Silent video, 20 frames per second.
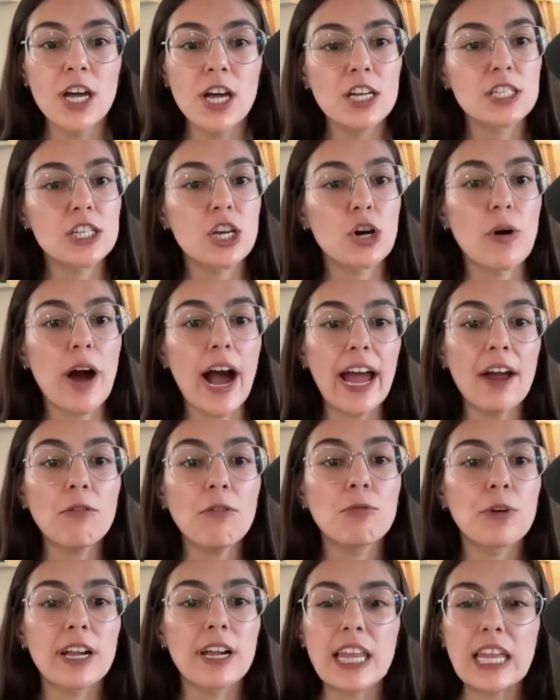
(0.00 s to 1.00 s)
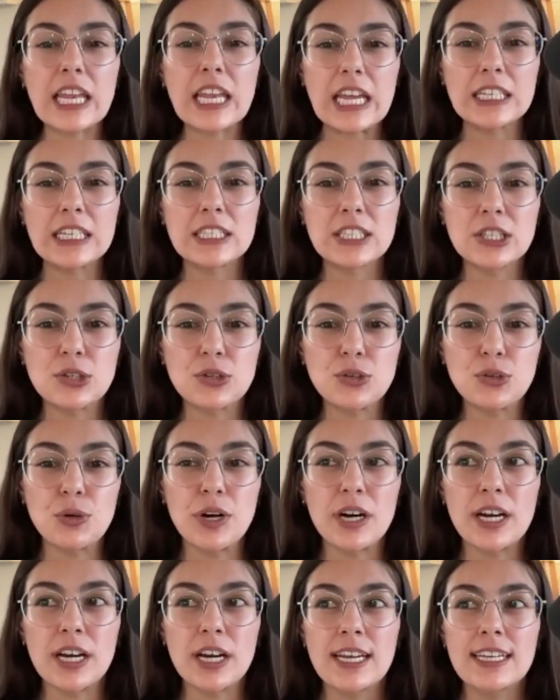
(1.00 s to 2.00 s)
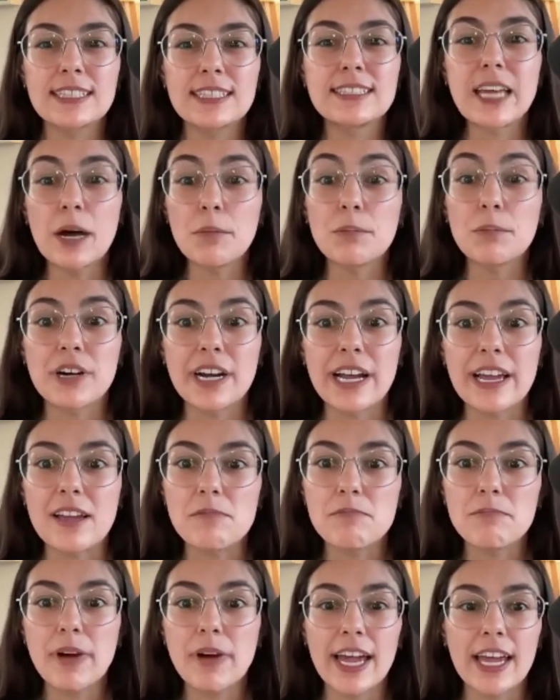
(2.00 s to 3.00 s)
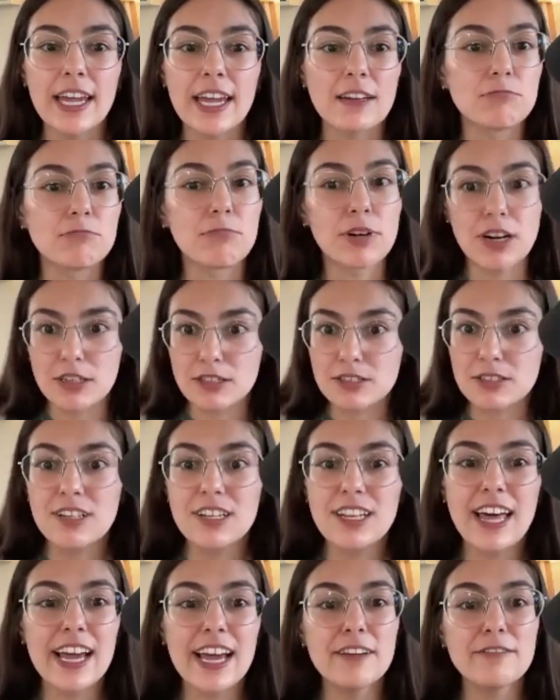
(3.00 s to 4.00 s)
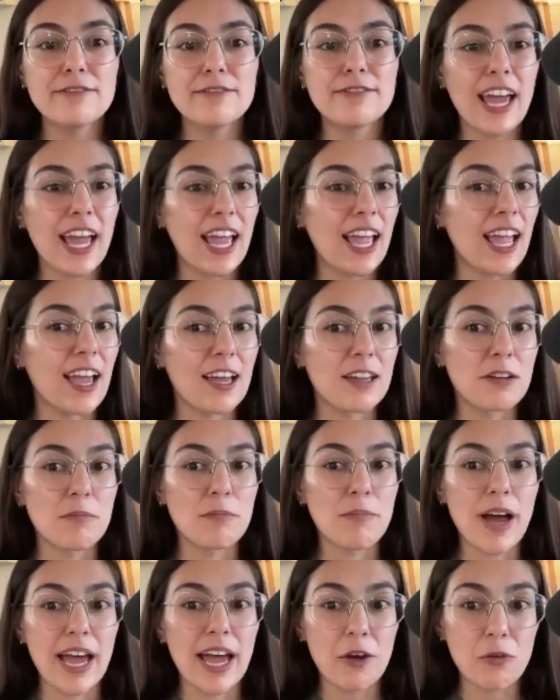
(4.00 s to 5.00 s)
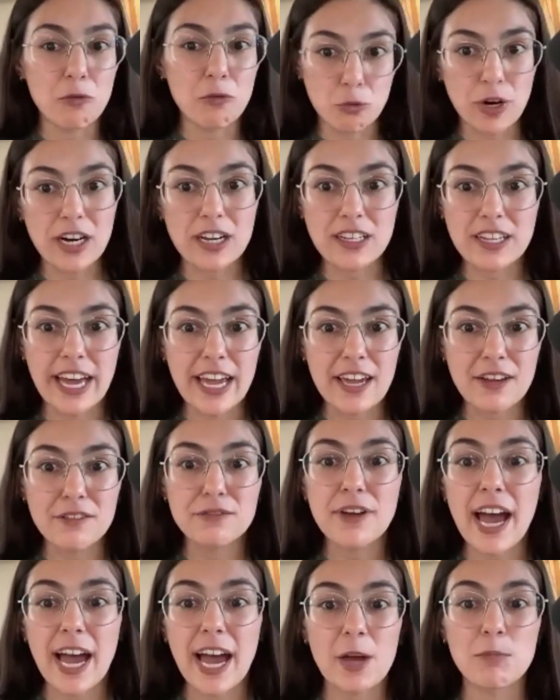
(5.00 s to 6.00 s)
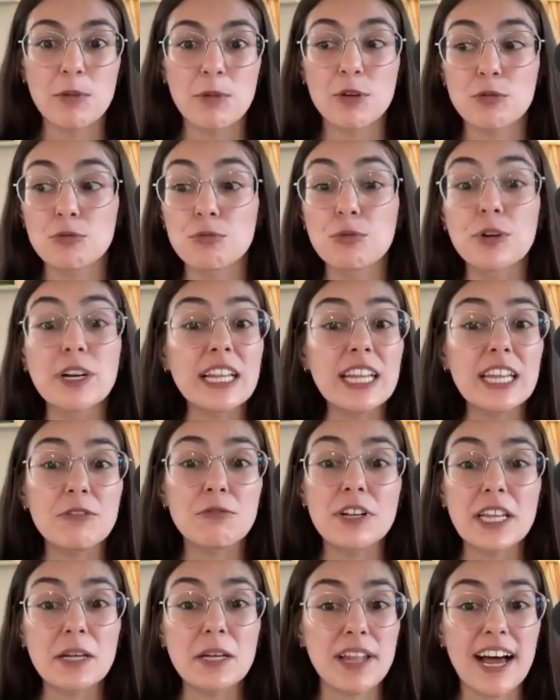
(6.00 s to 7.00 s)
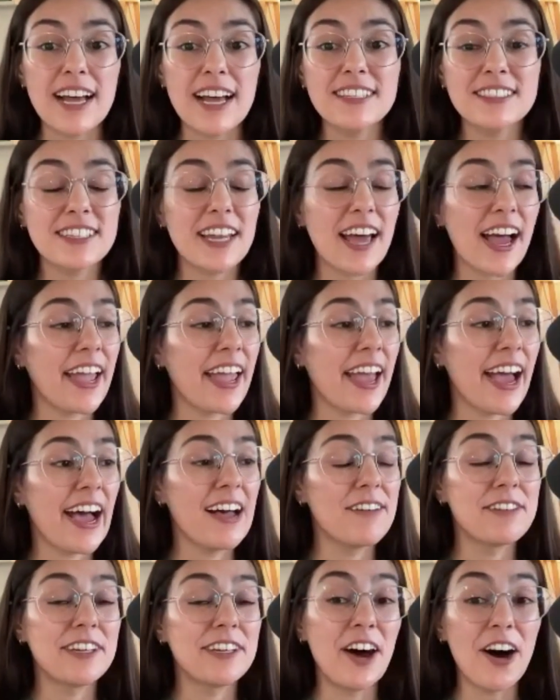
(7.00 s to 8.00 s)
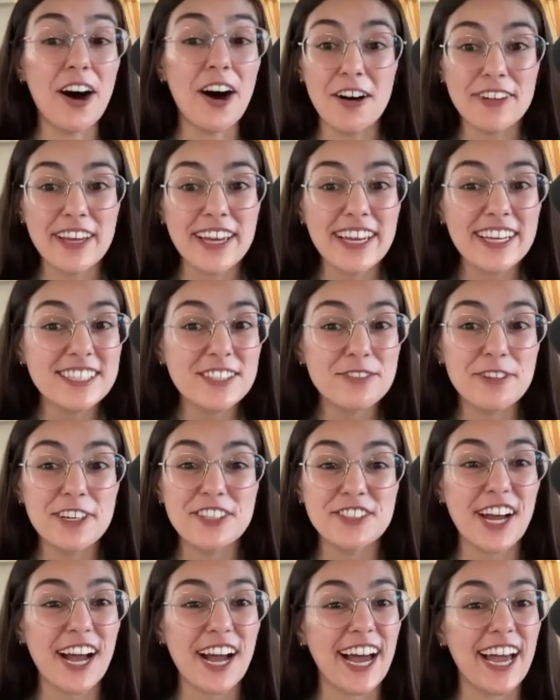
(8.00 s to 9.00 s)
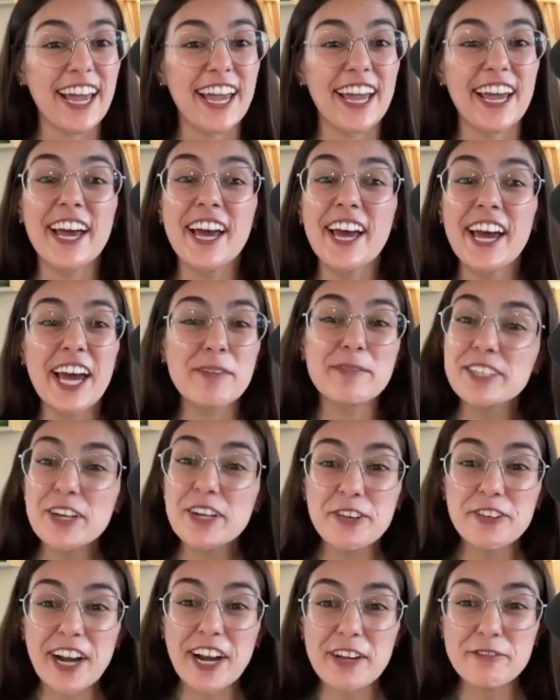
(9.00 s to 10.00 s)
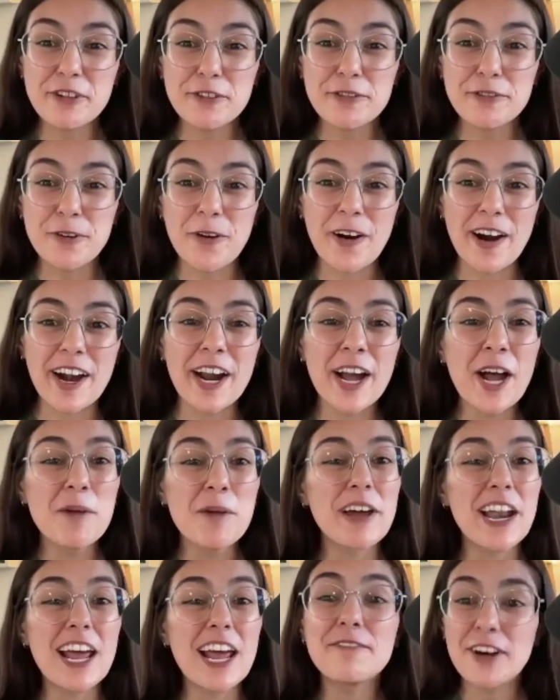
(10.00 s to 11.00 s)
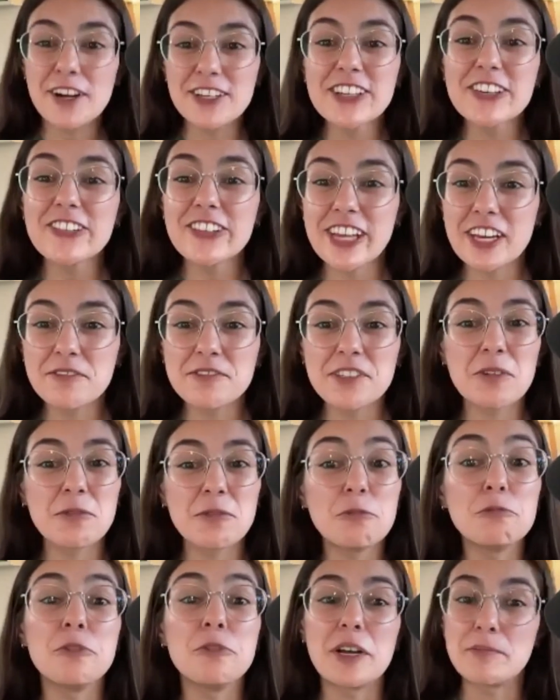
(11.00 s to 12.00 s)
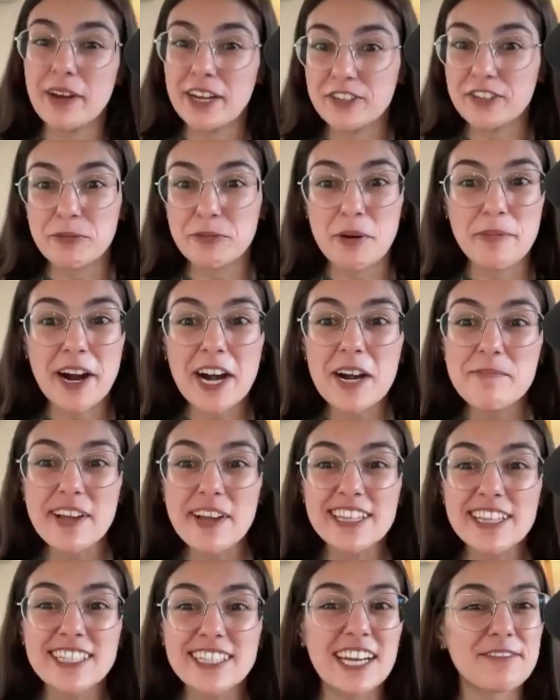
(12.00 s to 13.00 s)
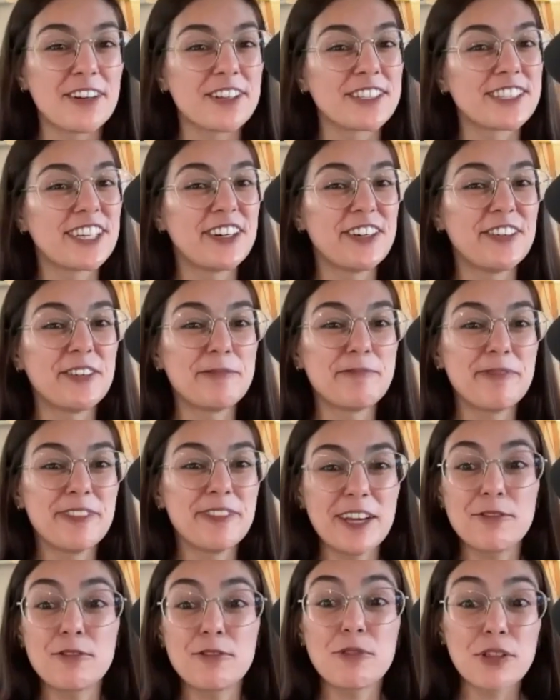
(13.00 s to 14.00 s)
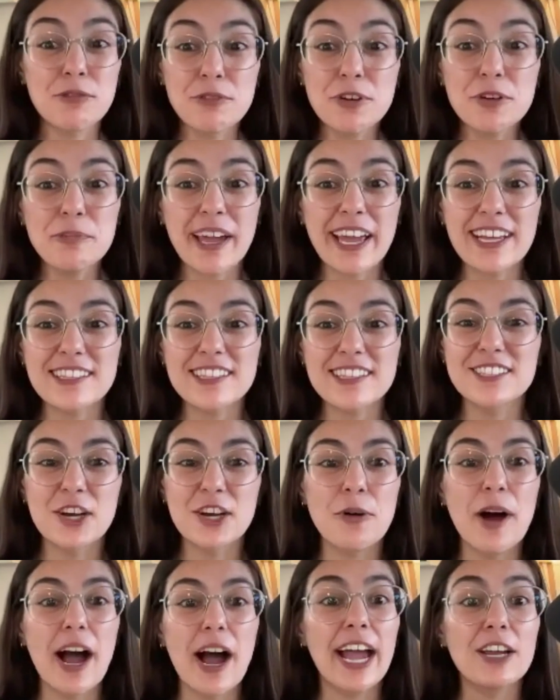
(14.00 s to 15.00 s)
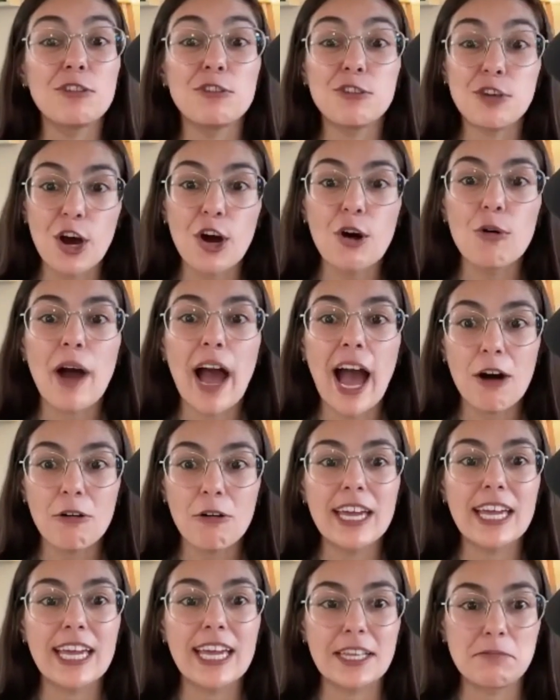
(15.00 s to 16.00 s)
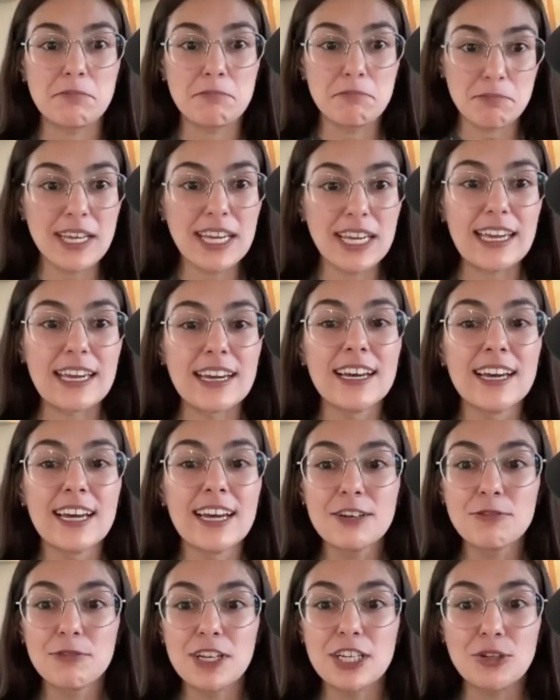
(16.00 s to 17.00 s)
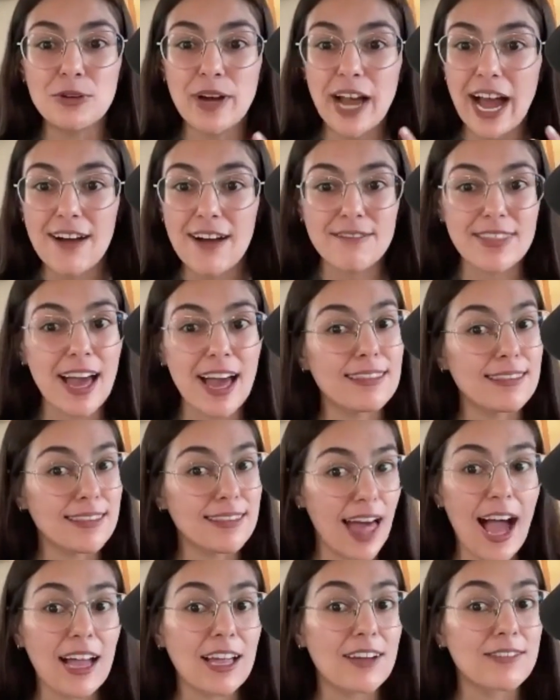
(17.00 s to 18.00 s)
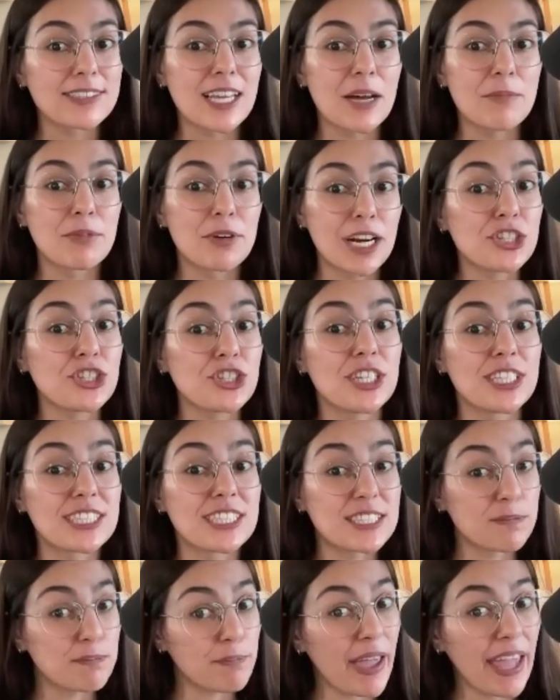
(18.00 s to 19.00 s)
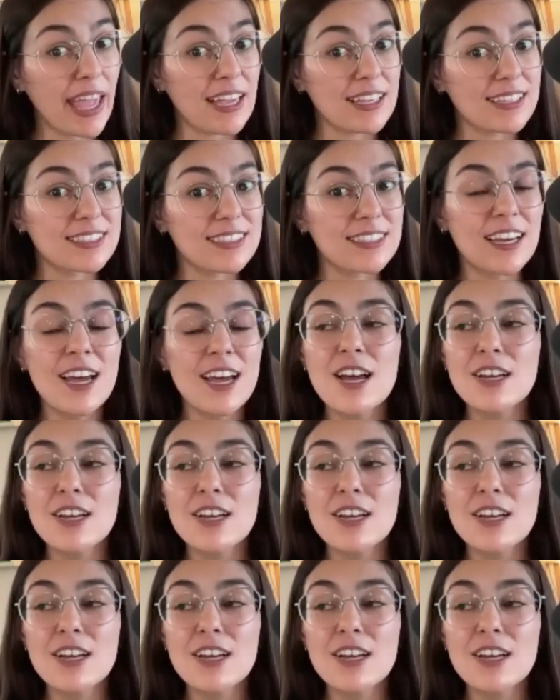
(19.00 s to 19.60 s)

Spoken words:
So I really need to separate my personal life and my work life. I'm really, really blessed. I have an office, which I am so grateful for. But I've also lived in one bedroom apartments and I've also lived with roommates. So I know how it can be when you have that lack of separation of space.